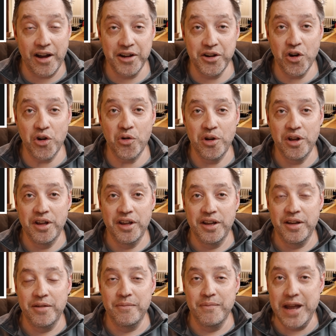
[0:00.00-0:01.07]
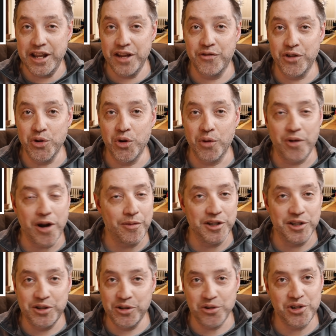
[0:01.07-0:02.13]
I know many of you are probably
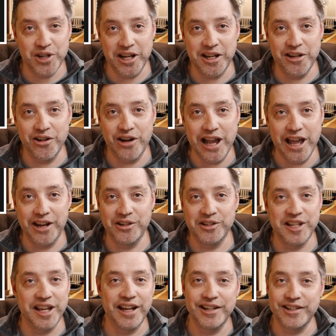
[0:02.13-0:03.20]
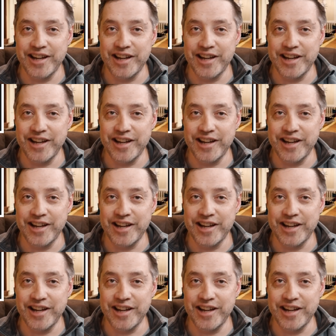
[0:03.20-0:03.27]
still shaking your head and saying,